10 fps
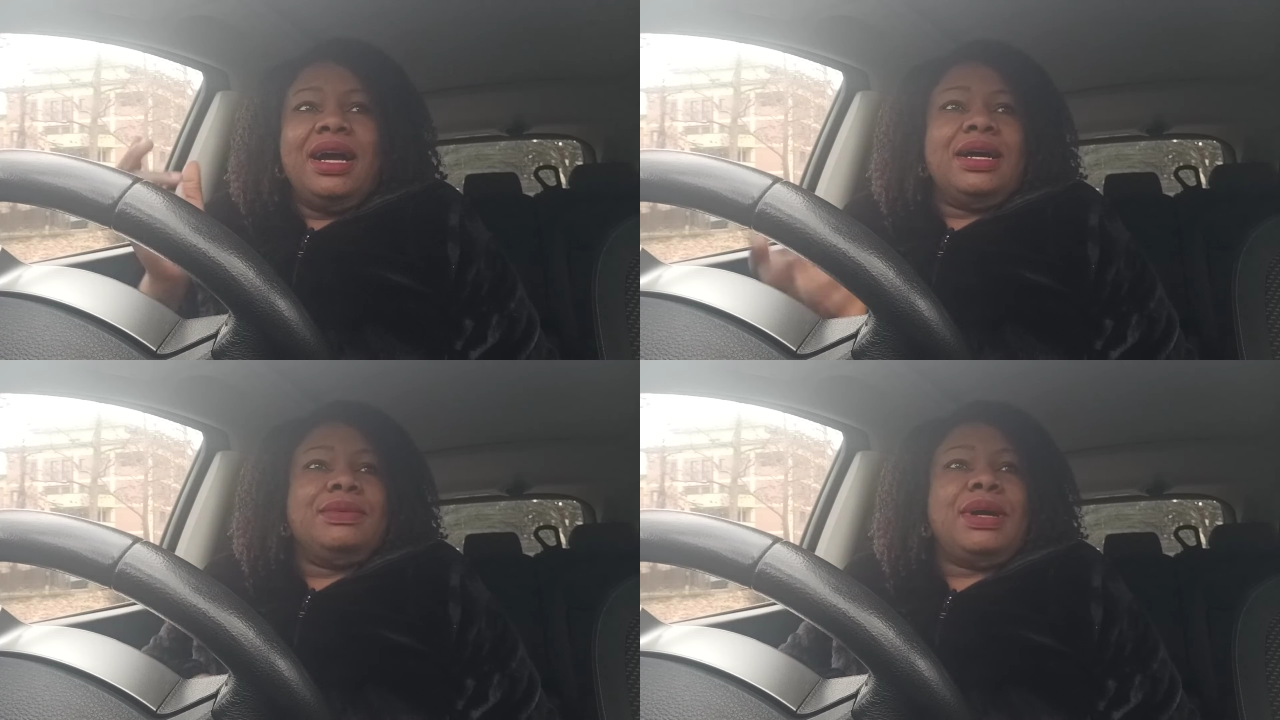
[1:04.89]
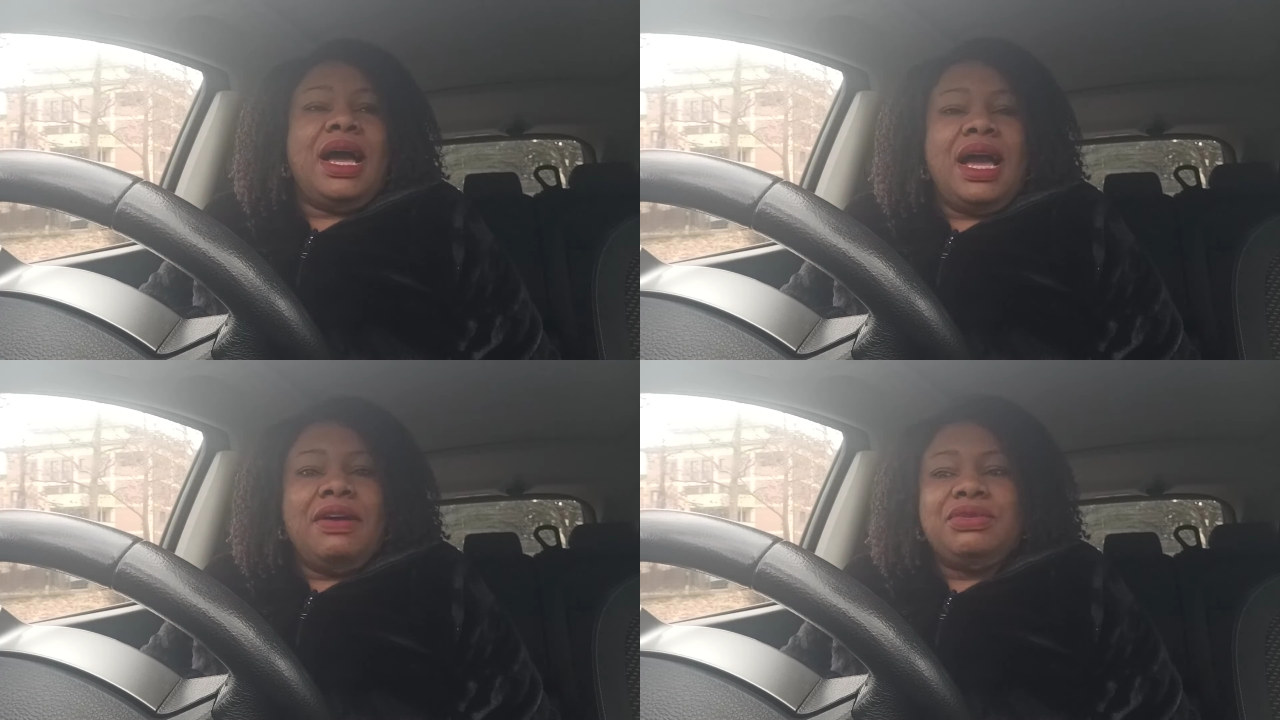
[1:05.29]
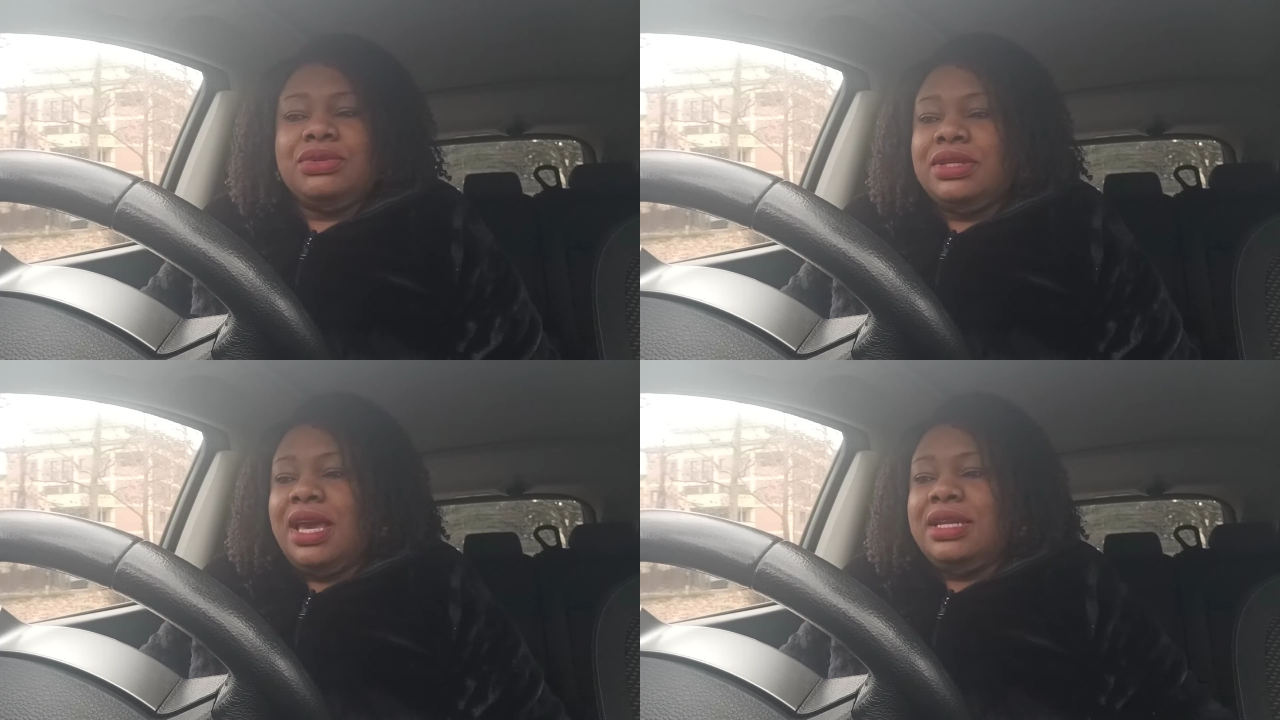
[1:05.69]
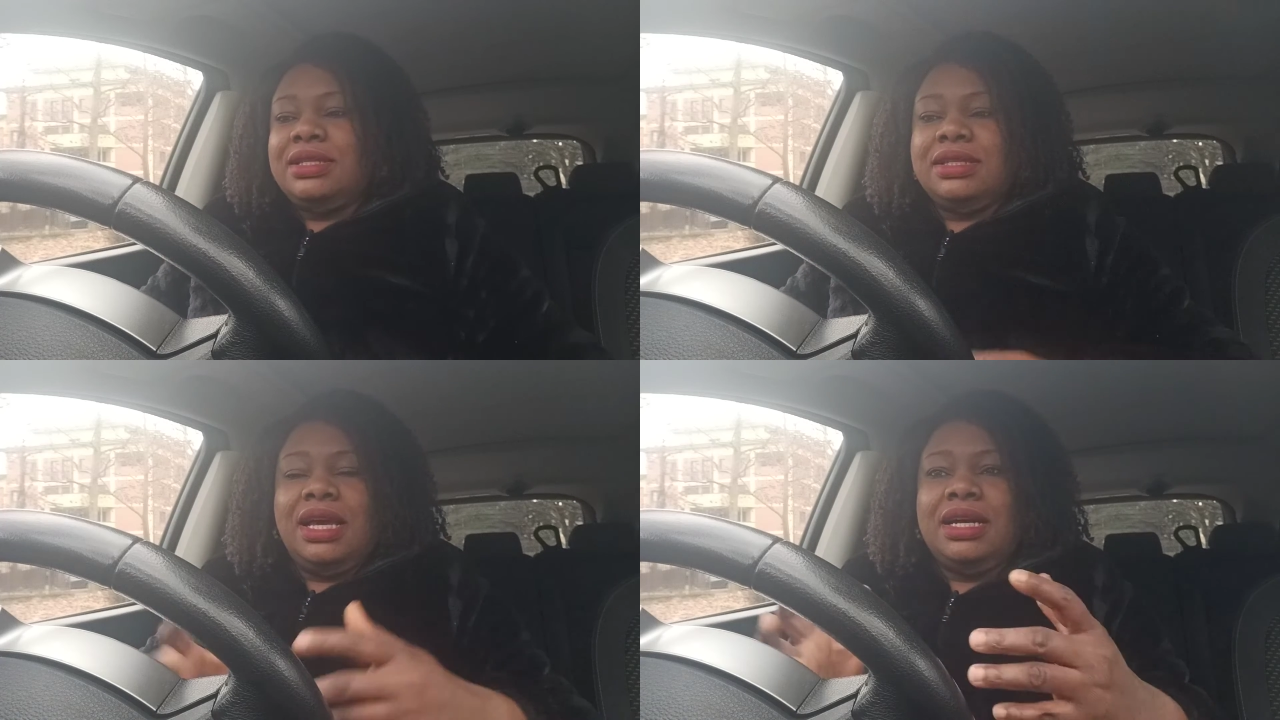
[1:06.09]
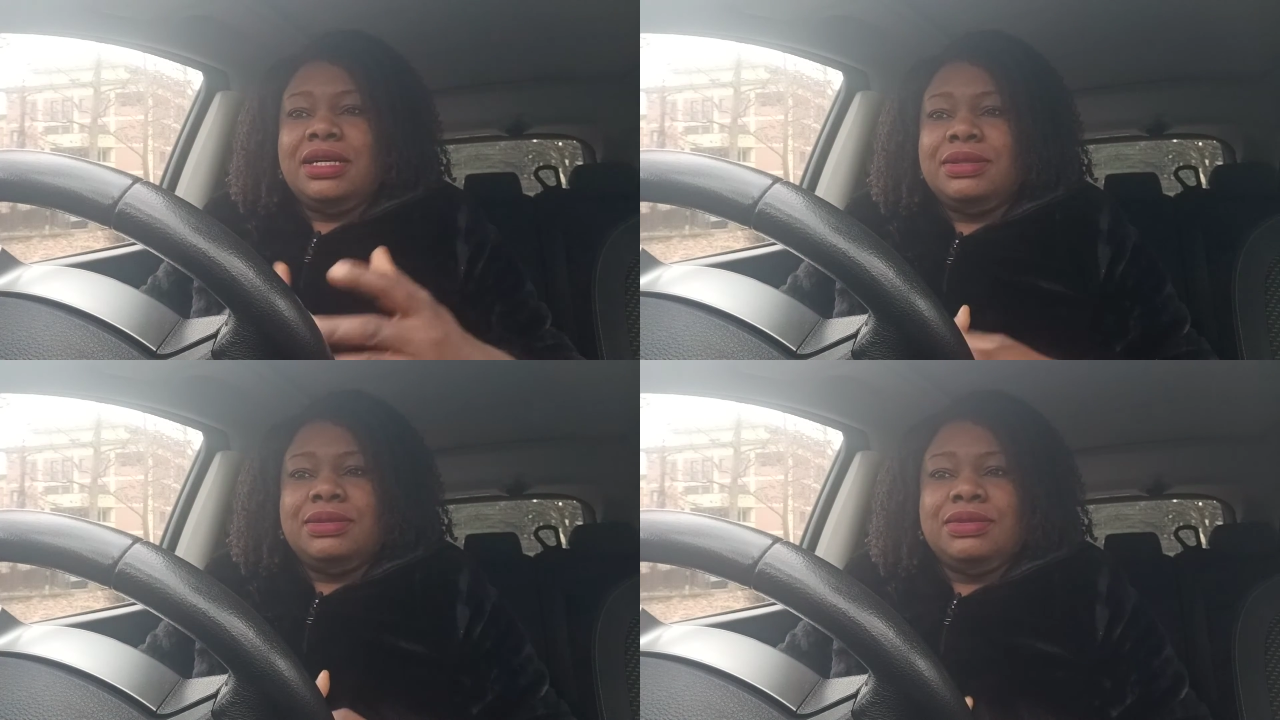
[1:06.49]
I have to get
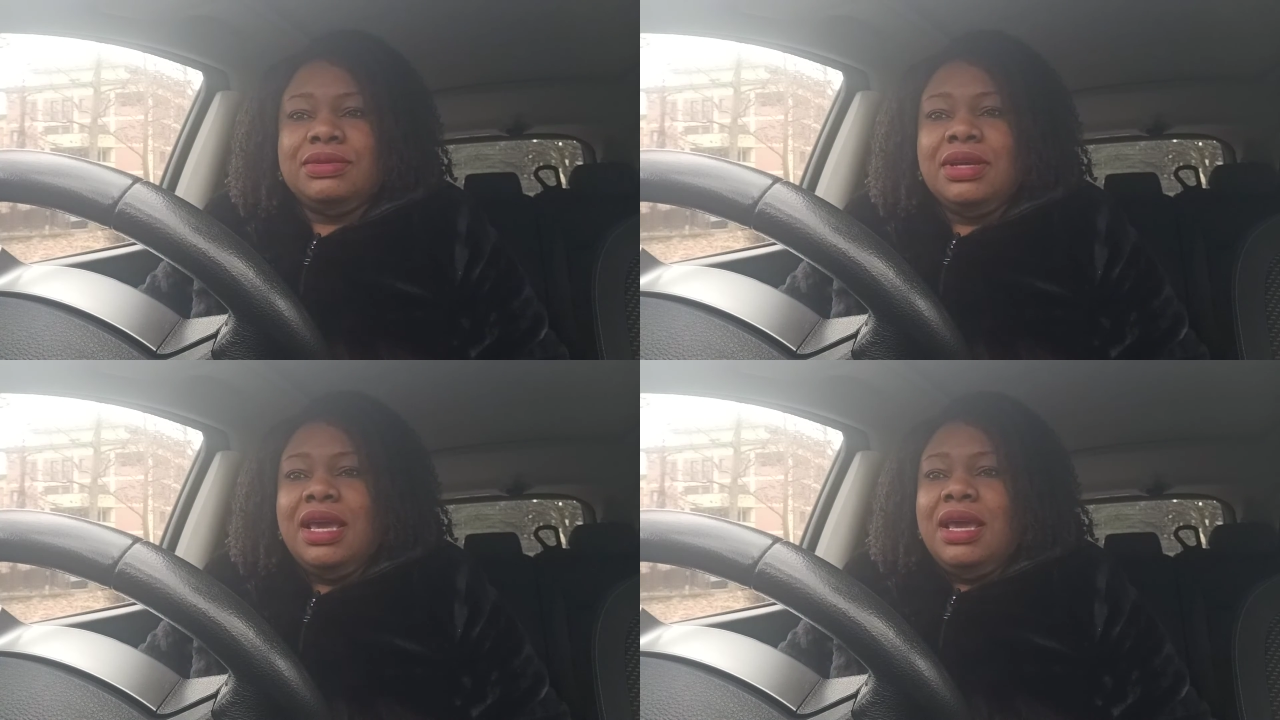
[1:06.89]
I